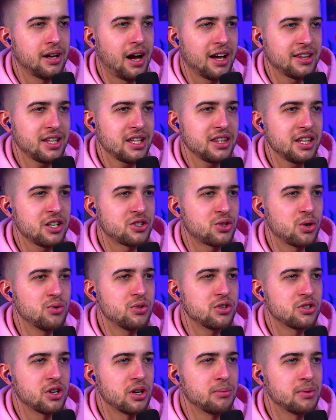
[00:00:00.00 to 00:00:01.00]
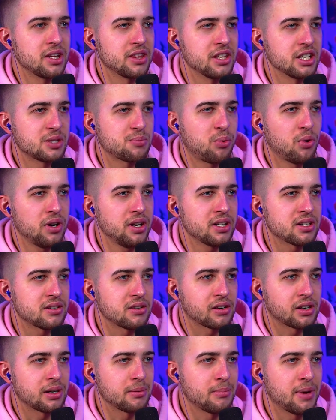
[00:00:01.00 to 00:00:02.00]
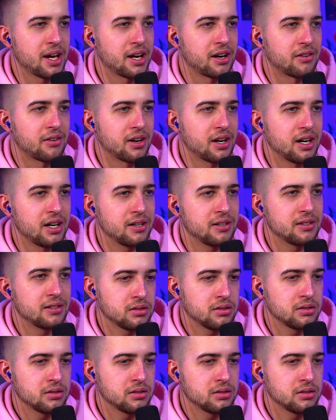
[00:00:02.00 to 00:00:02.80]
I think they're too determined at this point. It's not going to matter, right?